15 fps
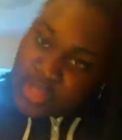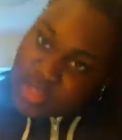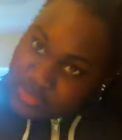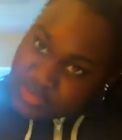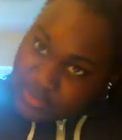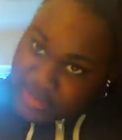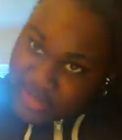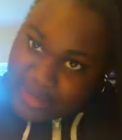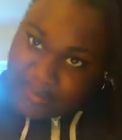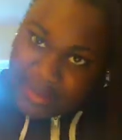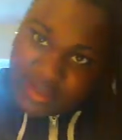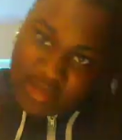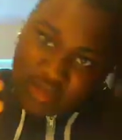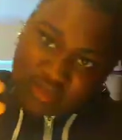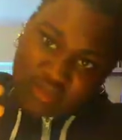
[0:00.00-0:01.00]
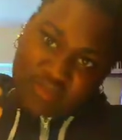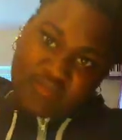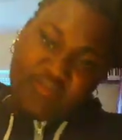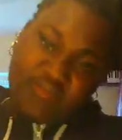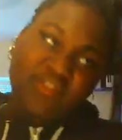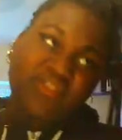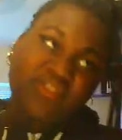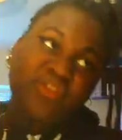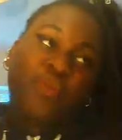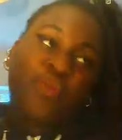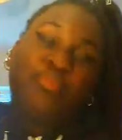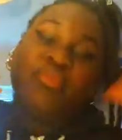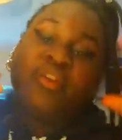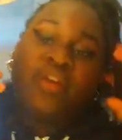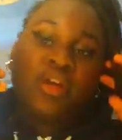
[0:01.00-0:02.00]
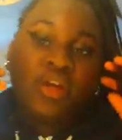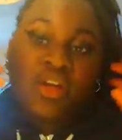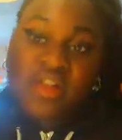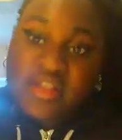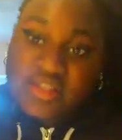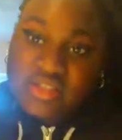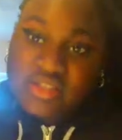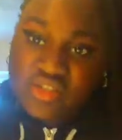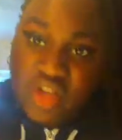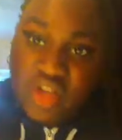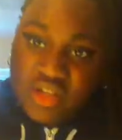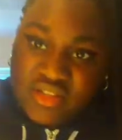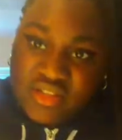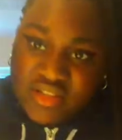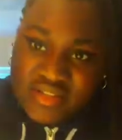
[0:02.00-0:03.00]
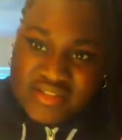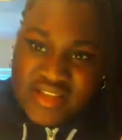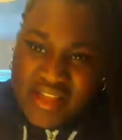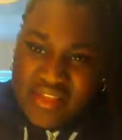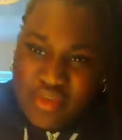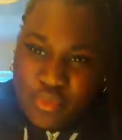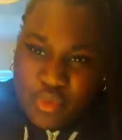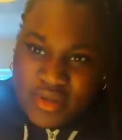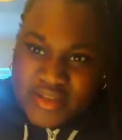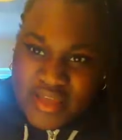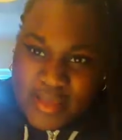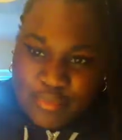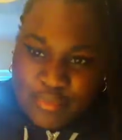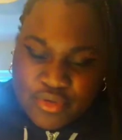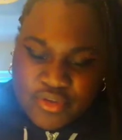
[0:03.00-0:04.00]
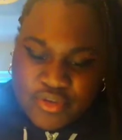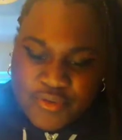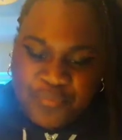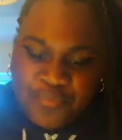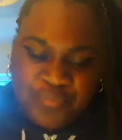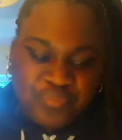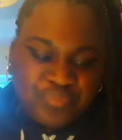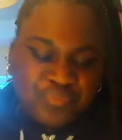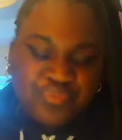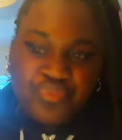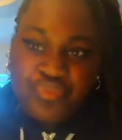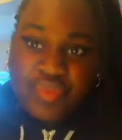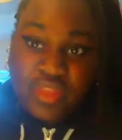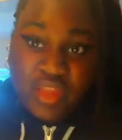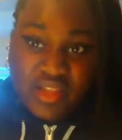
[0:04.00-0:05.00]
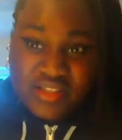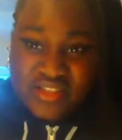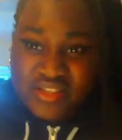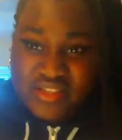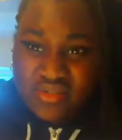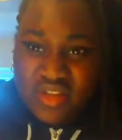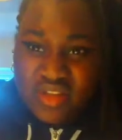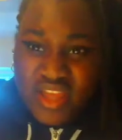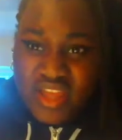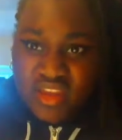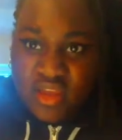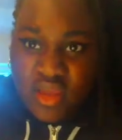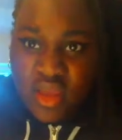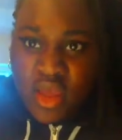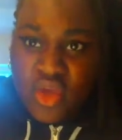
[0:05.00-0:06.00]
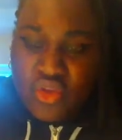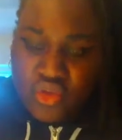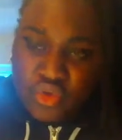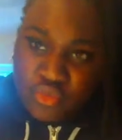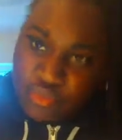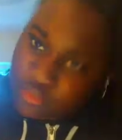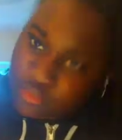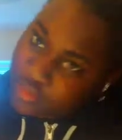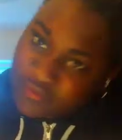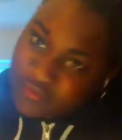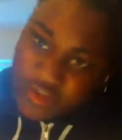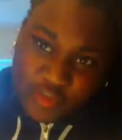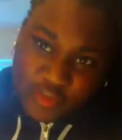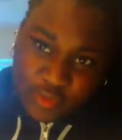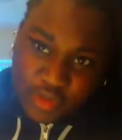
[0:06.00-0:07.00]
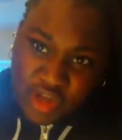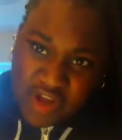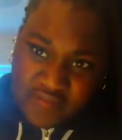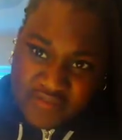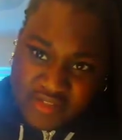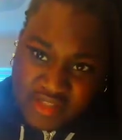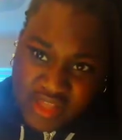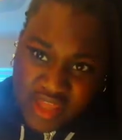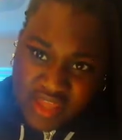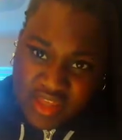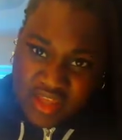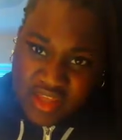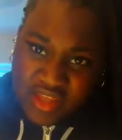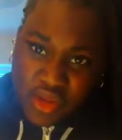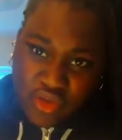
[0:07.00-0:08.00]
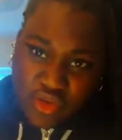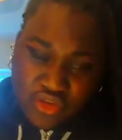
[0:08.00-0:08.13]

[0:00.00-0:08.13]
So when I came back in, I was on the phone to the operator, discussing and telling them what had happened. And she's all like, your phone's been confiscated.